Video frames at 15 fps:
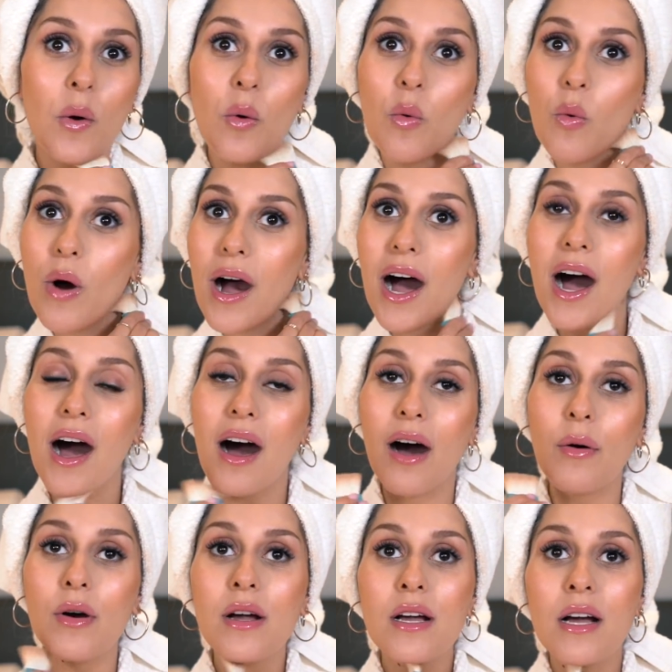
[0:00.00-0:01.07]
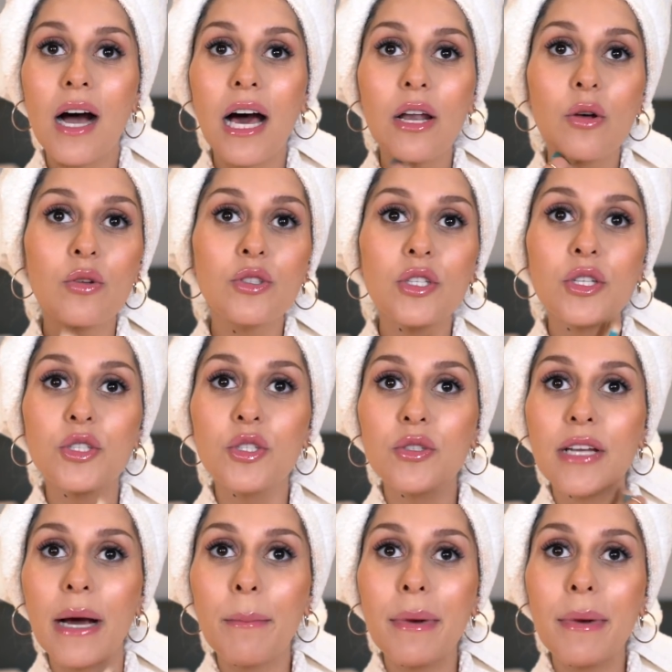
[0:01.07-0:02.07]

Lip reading: Wow. I'll also do down